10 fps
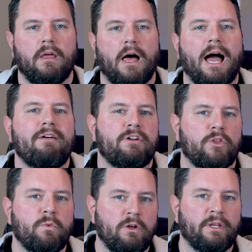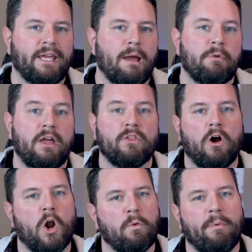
I have another ReoLink camera in the hardware